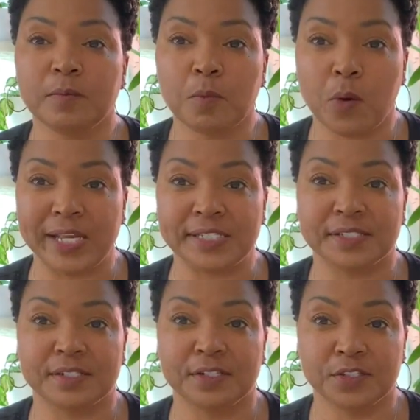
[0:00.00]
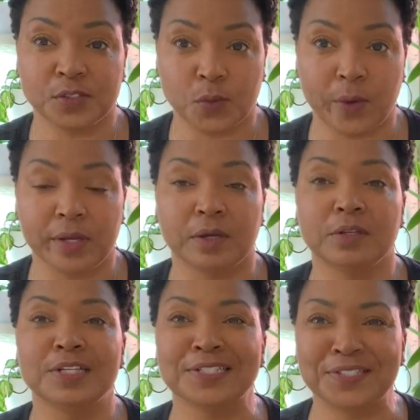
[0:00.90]
moist
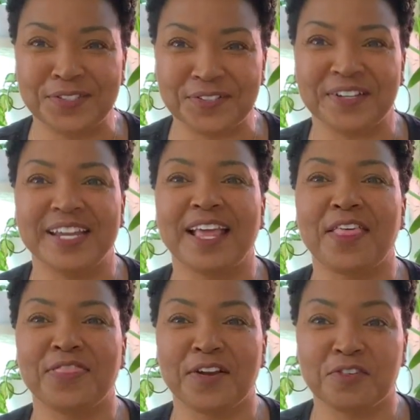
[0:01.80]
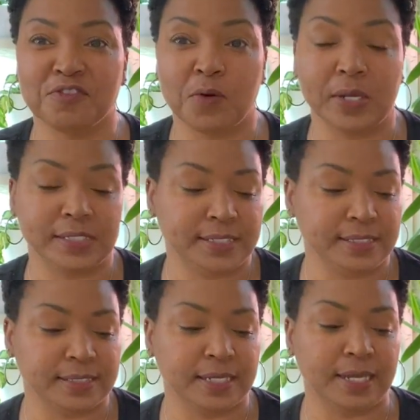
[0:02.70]
soil during their growing
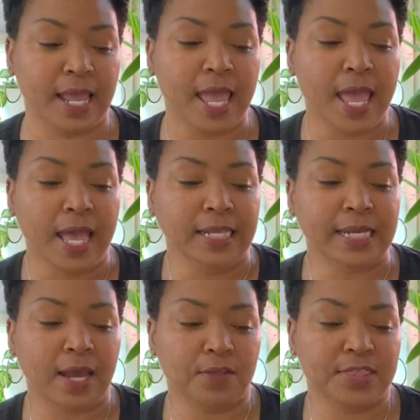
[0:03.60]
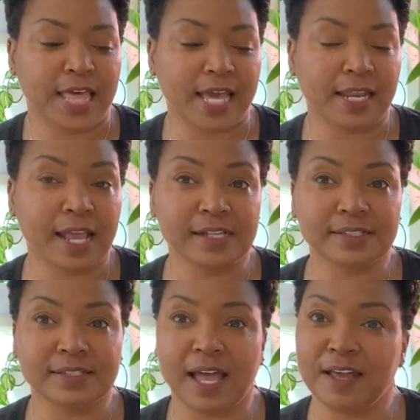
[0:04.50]
season. Now that
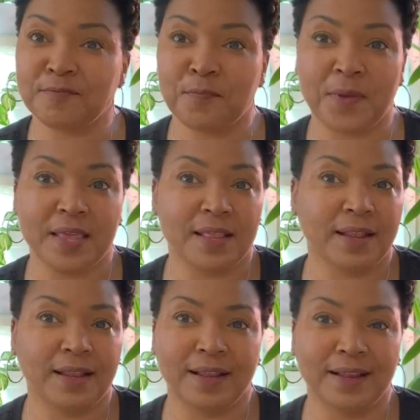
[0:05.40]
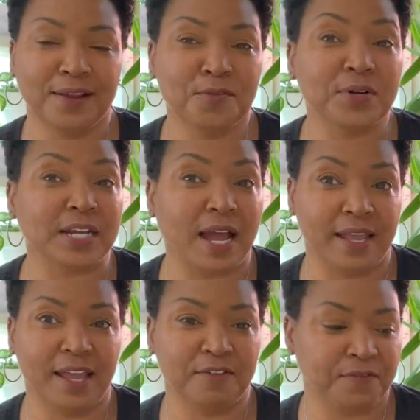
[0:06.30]
has not been what I
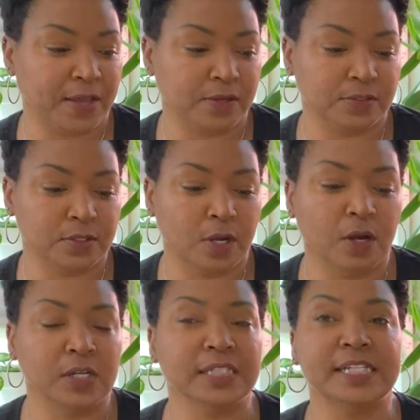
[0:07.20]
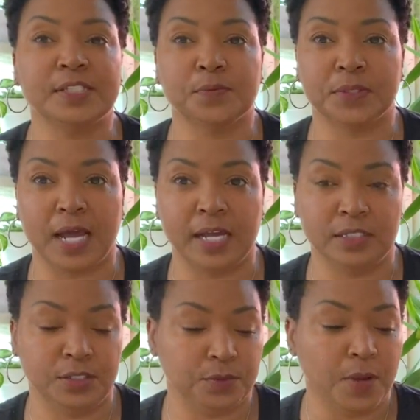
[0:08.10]
have found, or at least what I
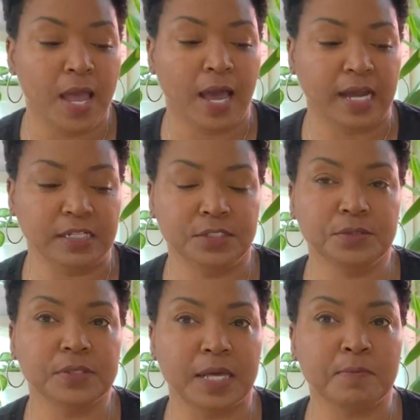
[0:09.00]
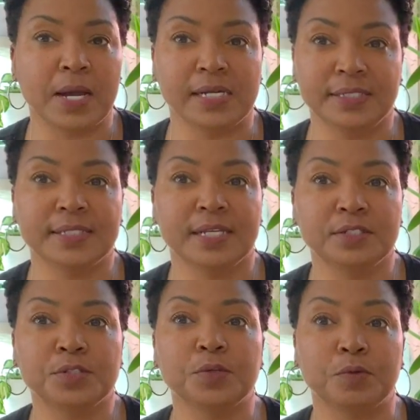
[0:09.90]
do. I do let mine
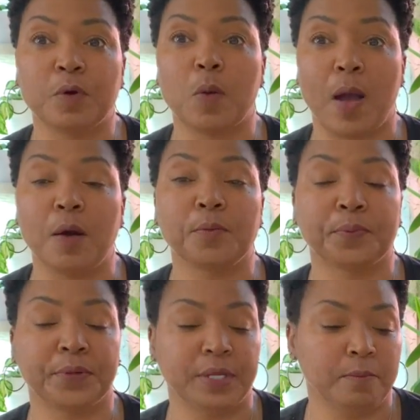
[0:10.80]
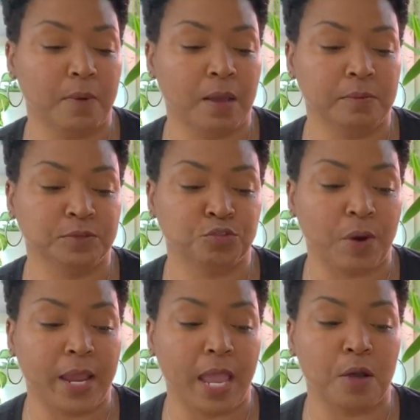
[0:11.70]
tend to grow out pretty, um,
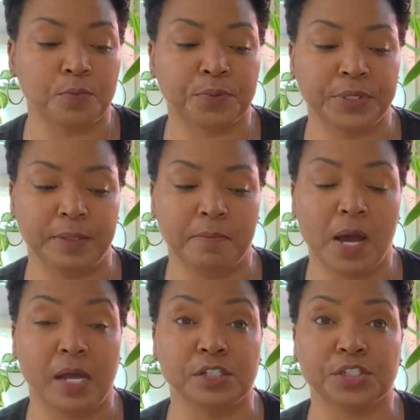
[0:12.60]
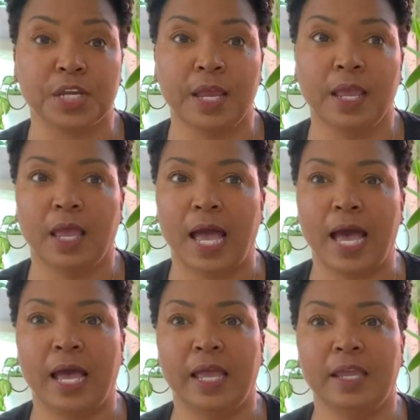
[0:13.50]
dry out pretty much.
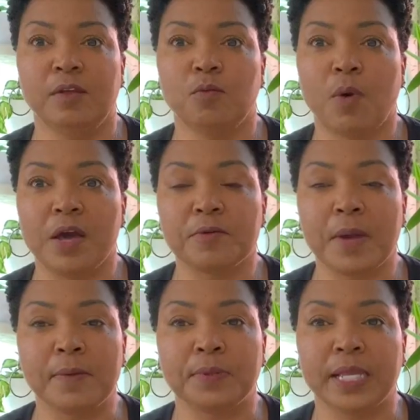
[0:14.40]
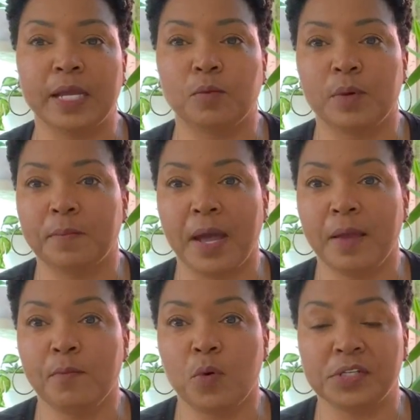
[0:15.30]
I water my plant when my
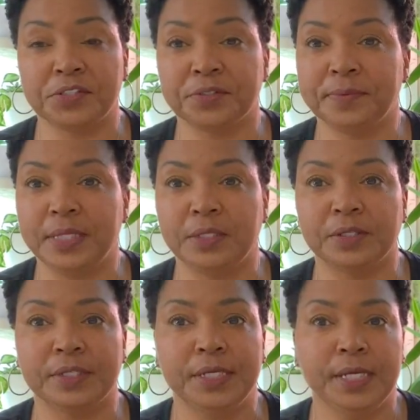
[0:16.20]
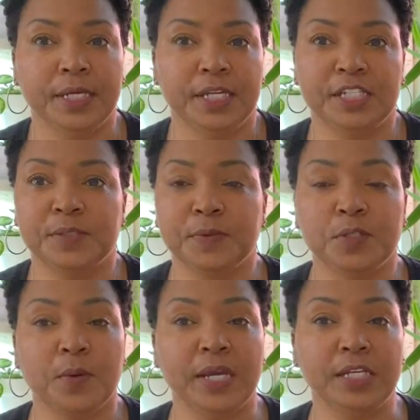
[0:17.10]
moisture meter is
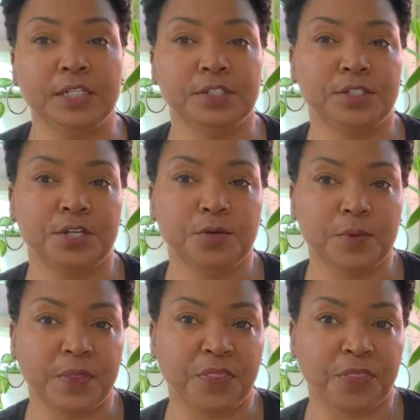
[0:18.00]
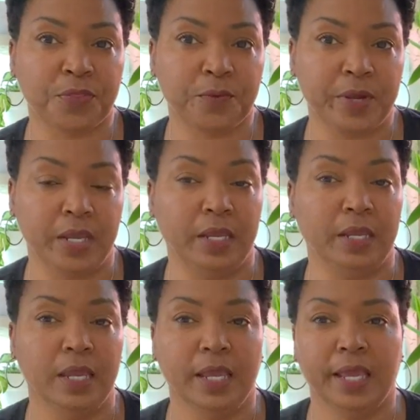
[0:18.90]
between two and
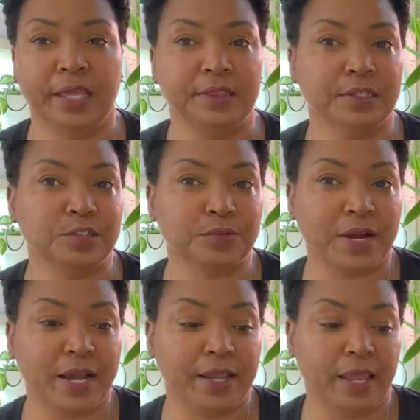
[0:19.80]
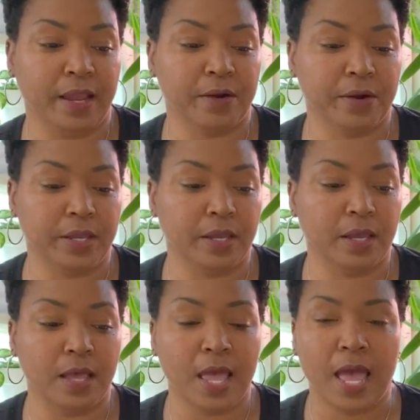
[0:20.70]
three in the dry
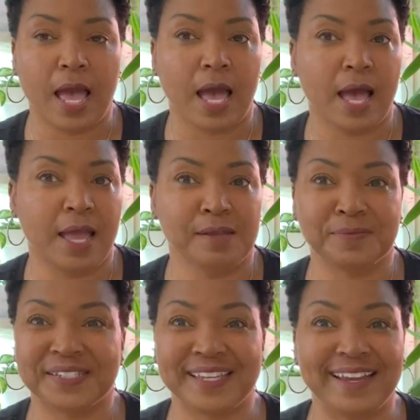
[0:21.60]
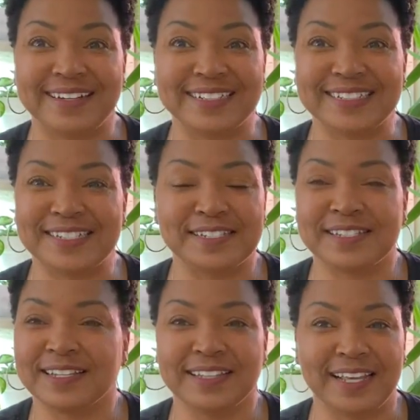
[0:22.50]
area. I am scared
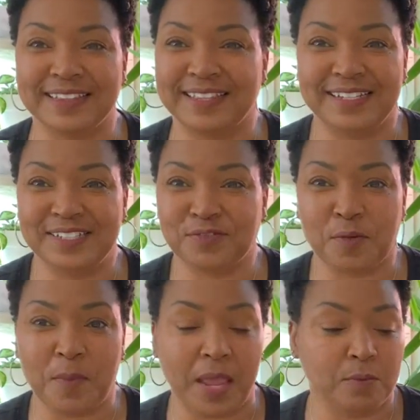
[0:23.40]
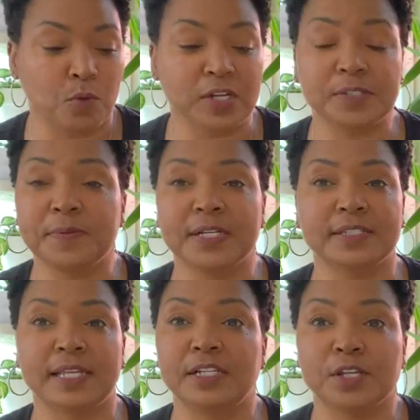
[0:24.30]
to let these remain moist
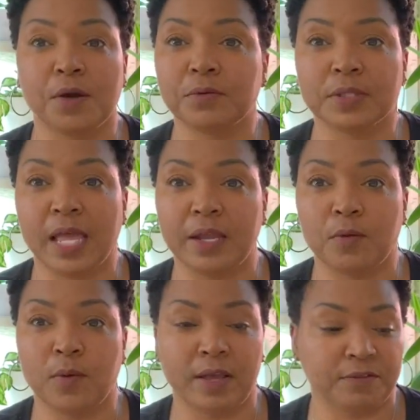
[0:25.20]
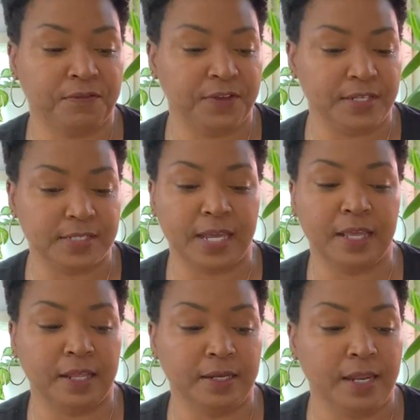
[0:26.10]
because they don't like wet feet
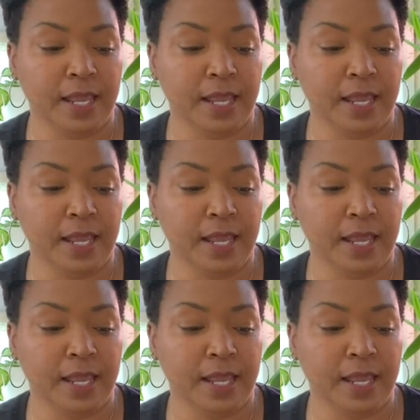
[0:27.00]
and